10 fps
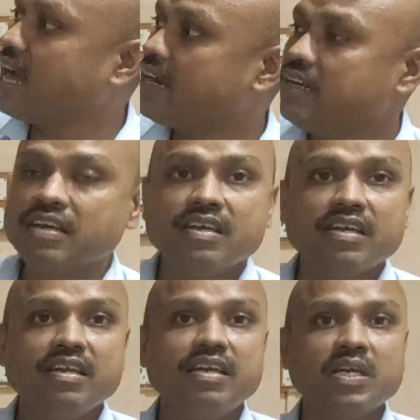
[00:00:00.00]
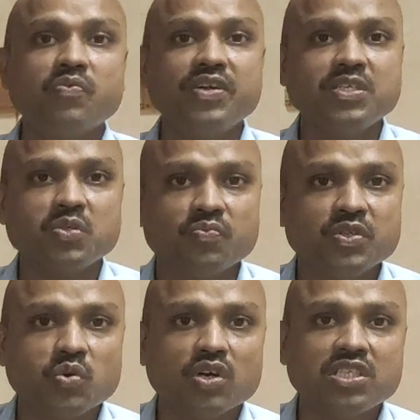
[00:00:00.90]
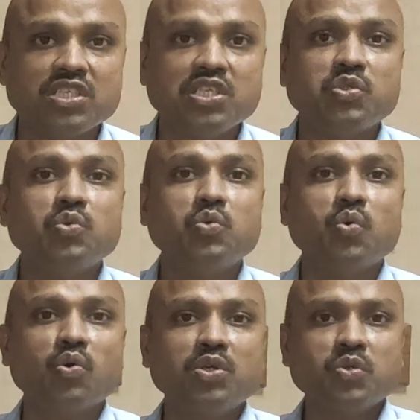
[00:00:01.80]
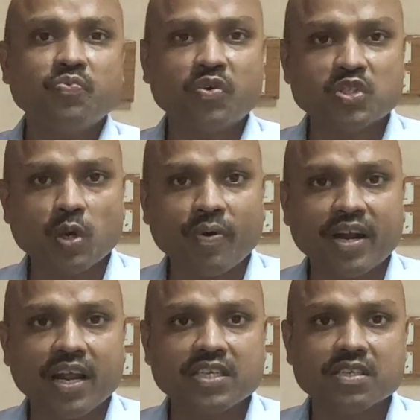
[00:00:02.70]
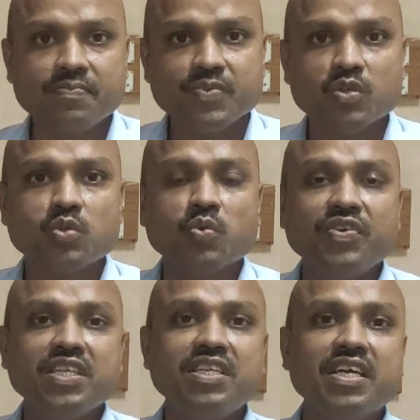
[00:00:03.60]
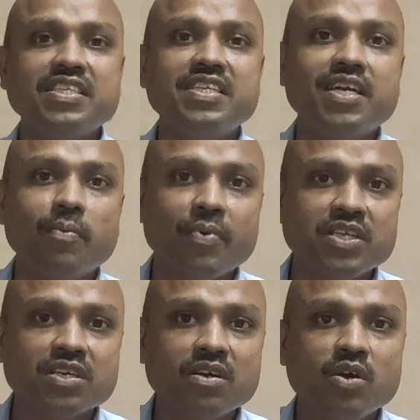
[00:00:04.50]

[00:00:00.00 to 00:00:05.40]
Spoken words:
that in liquids viscosity is due to cohesive force of attraction. So with increase in temperature,